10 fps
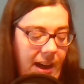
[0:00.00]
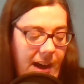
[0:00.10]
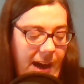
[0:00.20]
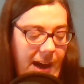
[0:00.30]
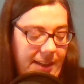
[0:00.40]

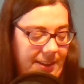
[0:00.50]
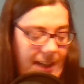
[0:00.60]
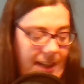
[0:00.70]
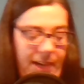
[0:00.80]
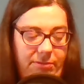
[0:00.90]
and
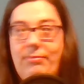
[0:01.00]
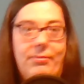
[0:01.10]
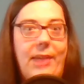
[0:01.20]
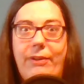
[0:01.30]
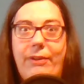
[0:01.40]
I
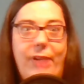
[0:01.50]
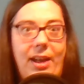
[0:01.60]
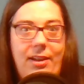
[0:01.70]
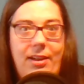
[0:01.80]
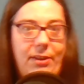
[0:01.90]
fell
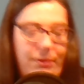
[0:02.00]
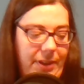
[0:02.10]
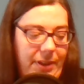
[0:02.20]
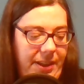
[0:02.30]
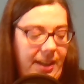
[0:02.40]
in love
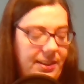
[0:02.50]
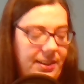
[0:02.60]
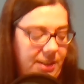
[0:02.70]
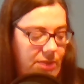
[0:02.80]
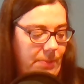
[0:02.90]
with the
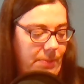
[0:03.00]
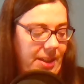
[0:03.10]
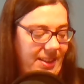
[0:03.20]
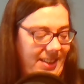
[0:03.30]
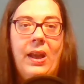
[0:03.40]

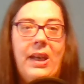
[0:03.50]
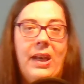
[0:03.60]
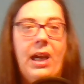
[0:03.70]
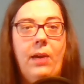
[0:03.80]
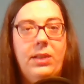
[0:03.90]
instrument.
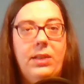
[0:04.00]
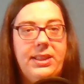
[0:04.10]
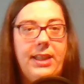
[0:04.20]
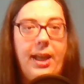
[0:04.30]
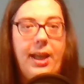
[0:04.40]
Now a
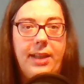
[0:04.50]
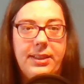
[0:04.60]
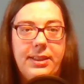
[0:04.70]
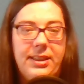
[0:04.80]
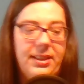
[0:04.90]

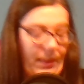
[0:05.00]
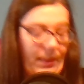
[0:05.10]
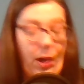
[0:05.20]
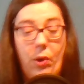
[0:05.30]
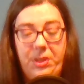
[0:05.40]
saz,
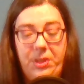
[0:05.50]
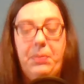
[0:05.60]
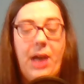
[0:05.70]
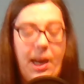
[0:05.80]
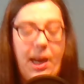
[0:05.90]
or the
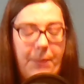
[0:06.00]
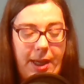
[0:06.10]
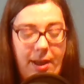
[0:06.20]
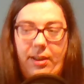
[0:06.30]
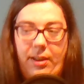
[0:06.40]

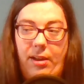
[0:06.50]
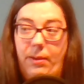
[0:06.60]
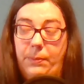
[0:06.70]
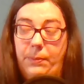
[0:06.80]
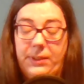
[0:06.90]
bağlama,
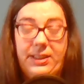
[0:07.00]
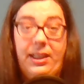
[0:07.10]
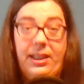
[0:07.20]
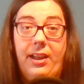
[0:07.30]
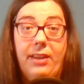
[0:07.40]
comes
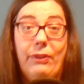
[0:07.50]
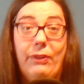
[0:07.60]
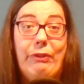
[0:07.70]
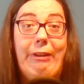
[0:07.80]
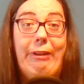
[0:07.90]
in
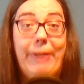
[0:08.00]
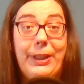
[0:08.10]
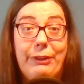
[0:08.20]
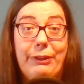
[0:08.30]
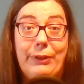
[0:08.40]
very
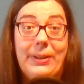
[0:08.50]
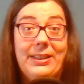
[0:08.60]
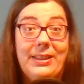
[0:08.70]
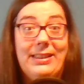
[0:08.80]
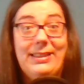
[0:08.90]

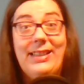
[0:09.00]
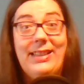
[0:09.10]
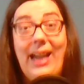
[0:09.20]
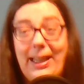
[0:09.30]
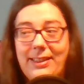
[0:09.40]
different
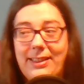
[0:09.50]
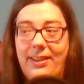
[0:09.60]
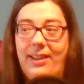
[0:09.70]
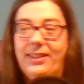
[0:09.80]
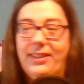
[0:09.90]

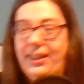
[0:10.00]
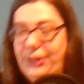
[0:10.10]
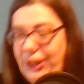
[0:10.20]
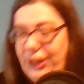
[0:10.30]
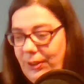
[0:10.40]
sizes and
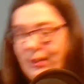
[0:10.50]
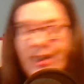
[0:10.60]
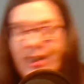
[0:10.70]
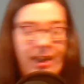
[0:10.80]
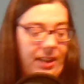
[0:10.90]

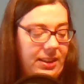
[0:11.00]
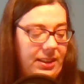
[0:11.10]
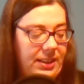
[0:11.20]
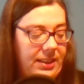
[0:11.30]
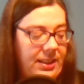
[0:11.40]

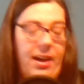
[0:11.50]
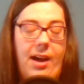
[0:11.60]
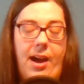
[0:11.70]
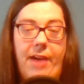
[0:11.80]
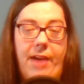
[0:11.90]
tunings,
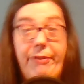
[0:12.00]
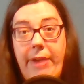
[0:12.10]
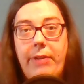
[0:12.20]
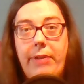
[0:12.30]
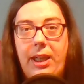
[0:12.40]

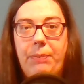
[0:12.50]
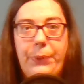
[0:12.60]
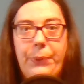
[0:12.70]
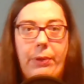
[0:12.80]
varying per